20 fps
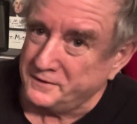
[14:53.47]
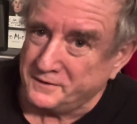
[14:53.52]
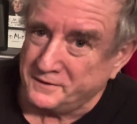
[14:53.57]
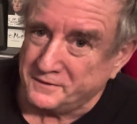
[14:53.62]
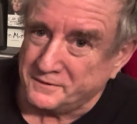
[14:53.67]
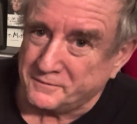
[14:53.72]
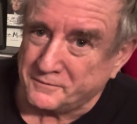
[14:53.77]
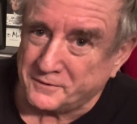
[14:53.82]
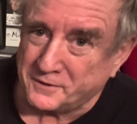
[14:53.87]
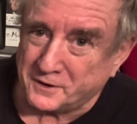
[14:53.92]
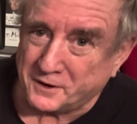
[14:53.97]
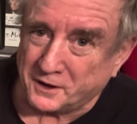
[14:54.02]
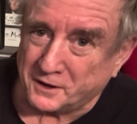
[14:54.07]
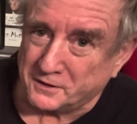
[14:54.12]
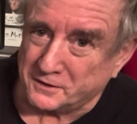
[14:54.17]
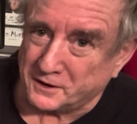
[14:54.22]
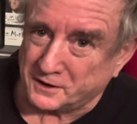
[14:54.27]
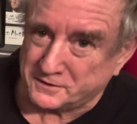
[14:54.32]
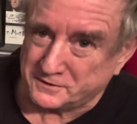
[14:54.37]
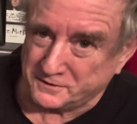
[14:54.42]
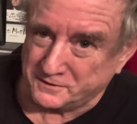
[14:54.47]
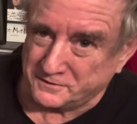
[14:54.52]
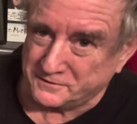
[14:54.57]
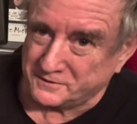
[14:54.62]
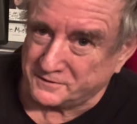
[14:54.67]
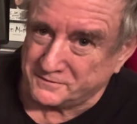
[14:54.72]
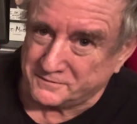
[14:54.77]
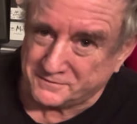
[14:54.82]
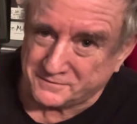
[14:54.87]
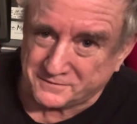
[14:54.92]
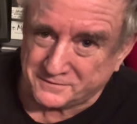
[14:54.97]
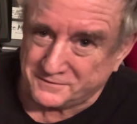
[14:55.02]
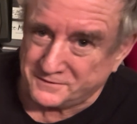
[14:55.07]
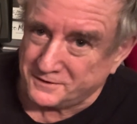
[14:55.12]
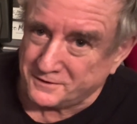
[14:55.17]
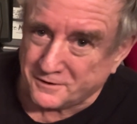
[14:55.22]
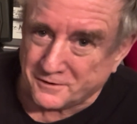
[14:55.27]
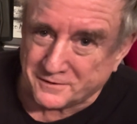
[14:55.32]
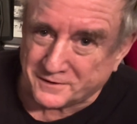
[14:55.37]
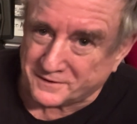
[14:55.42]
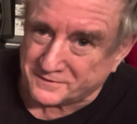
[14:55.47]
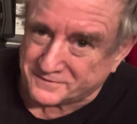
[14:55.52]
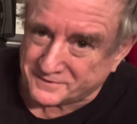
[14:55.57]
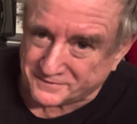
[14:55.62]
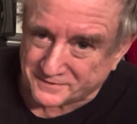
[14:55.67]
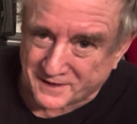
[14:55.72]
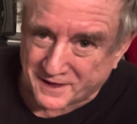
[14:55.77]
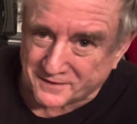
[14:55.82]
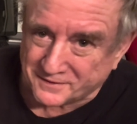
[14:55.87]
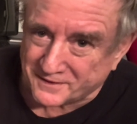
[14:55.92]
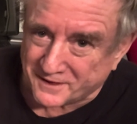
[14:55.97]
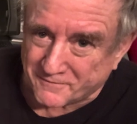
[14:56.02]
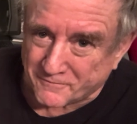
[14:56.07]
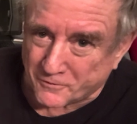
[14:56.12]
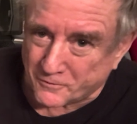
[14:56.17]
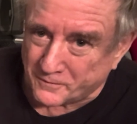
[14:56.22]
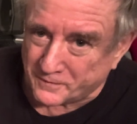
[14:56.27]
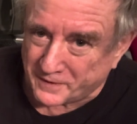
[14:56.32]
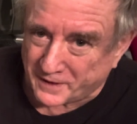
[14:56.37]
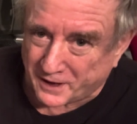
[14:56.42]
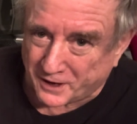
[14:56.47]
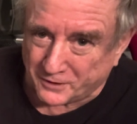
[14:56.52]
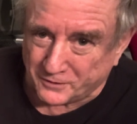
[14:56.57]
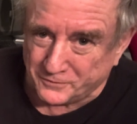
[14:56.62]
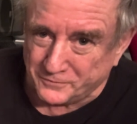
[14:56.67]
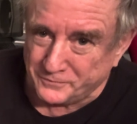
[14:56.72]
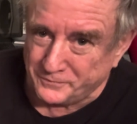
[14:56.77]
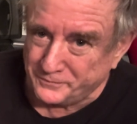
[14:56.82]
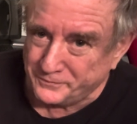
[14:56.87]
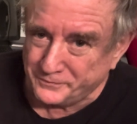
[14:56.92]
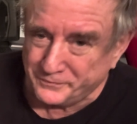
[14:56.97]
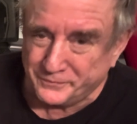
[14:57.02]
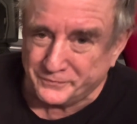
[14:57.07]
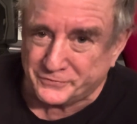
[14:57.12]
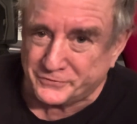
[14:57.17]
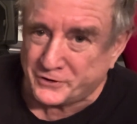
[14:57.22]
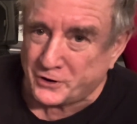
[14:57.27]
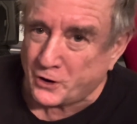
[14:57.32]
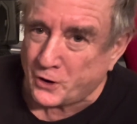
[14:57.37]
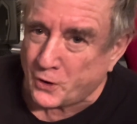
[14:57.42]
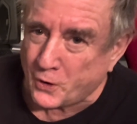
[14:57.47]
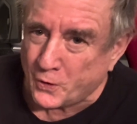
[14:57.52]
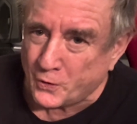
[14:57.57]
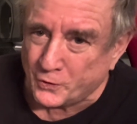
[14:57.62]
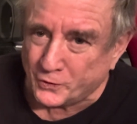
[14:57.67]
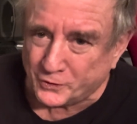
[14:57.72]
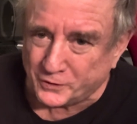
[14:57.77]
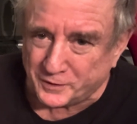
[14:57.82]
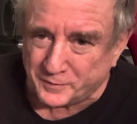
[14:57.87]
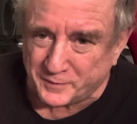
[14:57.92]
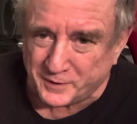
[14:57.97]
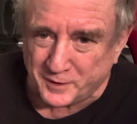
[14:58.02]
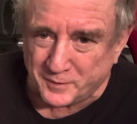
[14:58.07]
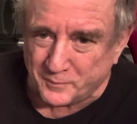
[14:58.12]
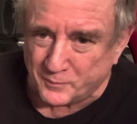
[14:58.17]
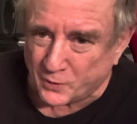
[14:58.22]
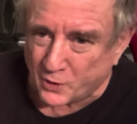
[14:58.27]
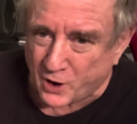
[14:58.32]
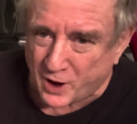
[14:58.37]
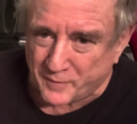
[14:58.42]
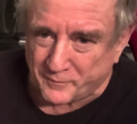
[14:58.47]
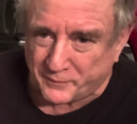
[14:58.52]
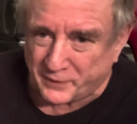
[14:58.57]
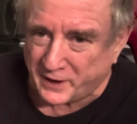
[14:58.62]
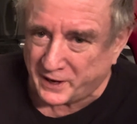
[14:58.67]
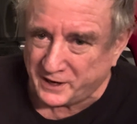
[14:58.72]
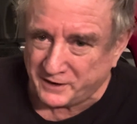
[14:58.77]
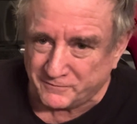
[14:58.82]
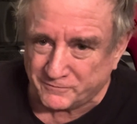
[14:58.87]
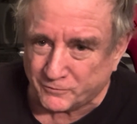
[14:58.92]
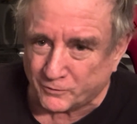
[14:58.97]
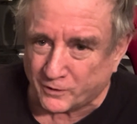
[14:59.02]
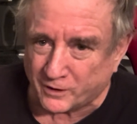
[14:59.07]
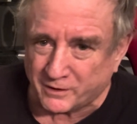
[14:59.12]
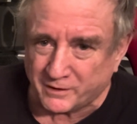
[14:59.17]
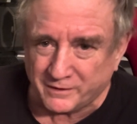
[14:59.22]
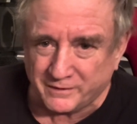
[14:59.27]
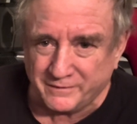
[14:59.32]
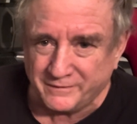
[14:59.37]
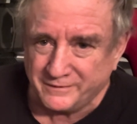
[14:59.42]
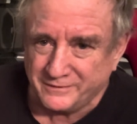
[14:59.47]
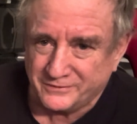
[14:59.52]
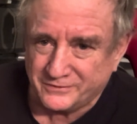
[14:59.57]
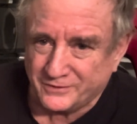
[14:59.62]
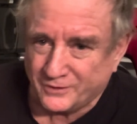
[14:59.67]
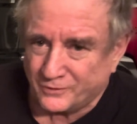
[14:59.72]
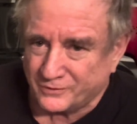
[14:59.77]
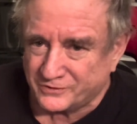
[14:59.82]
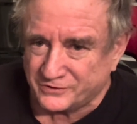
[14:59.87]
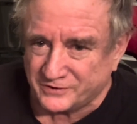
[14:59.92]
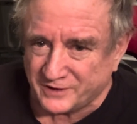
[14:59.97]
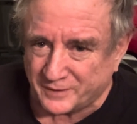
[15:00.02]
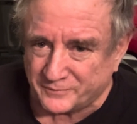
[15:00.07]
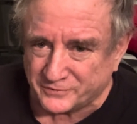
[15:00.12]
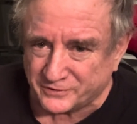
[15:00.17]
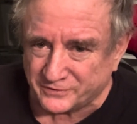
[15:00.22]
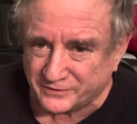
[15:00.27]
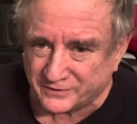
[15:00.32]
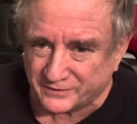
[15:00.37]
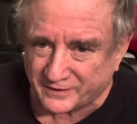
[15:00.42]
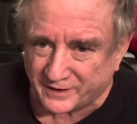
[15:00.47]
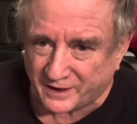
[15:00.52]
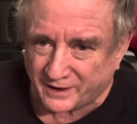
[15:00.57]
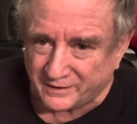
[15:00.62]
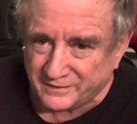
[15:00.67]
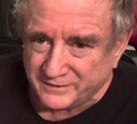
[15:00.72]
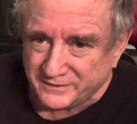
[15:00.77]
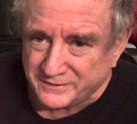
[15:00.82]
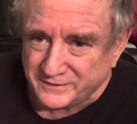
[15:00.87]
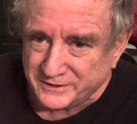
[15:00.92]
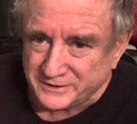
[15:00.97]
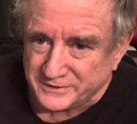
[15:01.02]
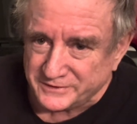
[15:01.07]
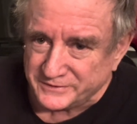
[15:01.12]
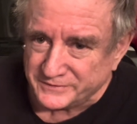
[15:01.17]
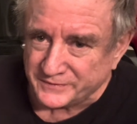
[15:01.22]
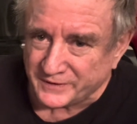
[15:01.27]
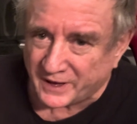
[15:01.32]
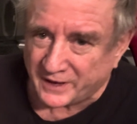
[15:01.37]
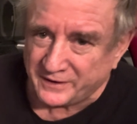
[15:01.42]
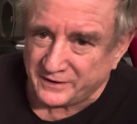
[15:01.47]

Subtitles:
when he got elected, is like, you don't get to that level without totally being bought and paid for. And he's no exception to that. And